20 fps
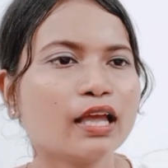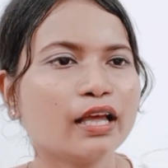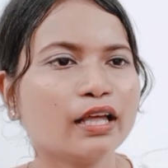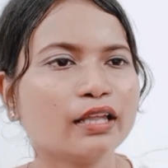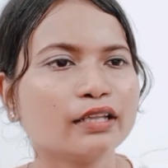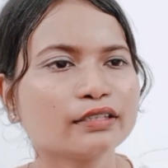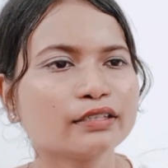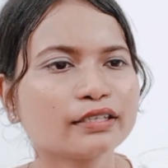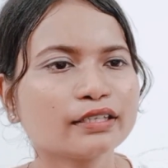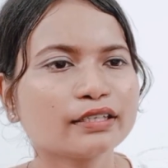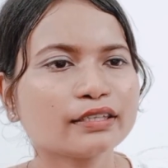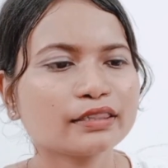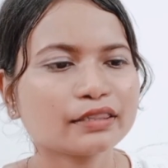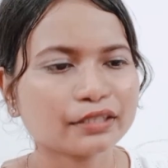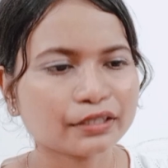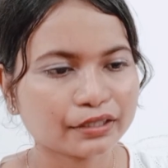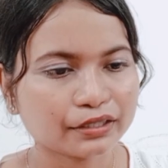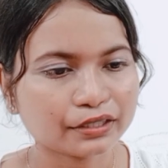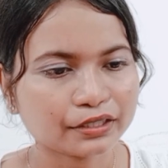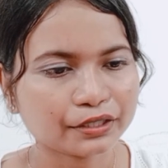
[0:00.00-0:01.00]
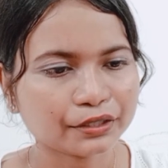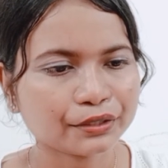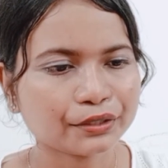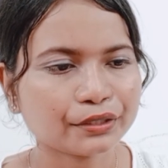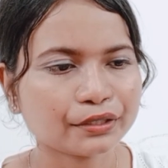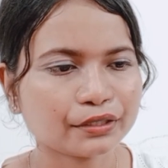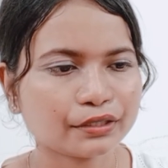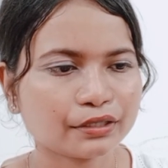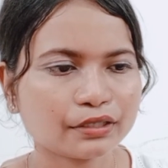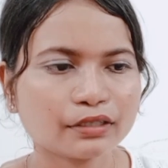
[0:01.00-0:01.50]
and the third
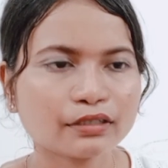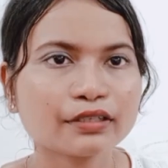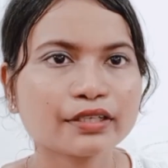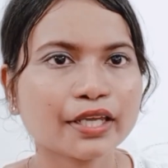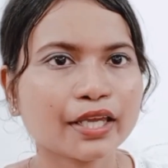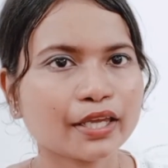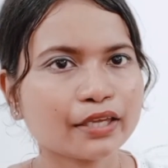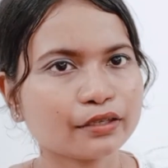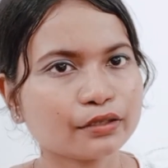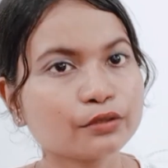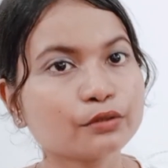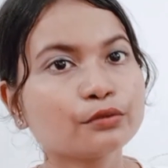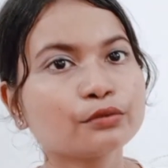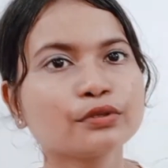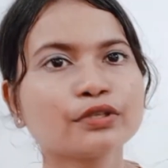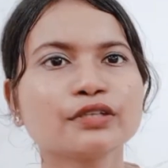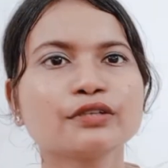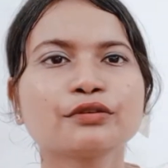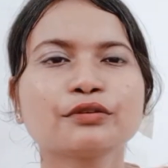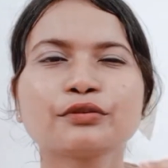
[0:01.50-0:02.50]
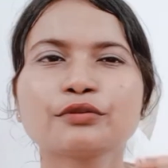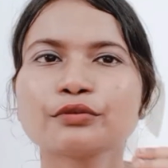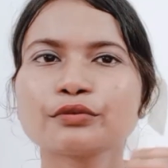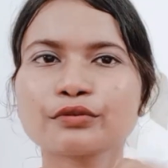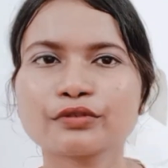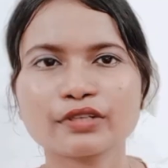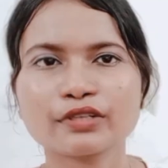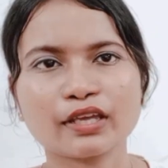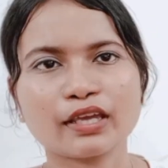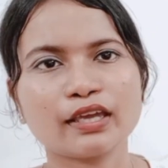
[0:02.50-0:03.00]
day you need to
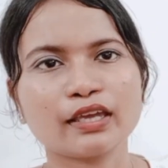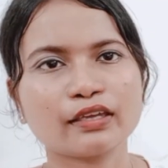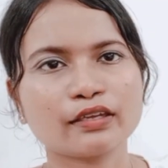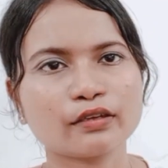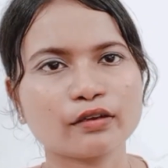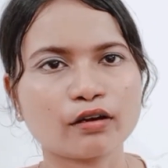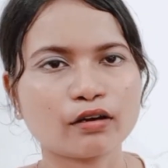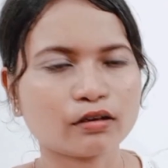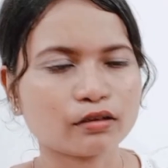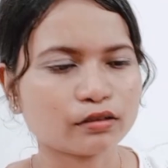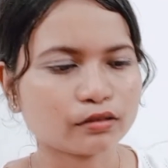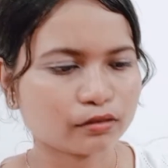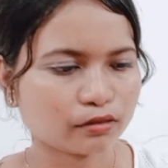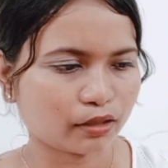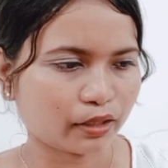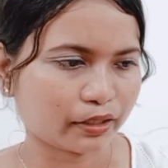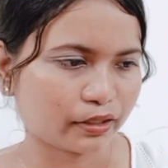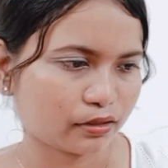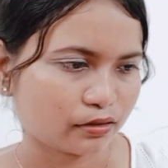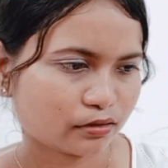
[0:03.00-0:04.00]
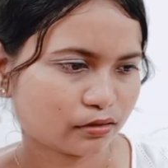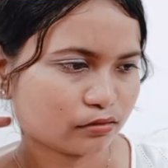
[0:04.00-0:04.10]
take your like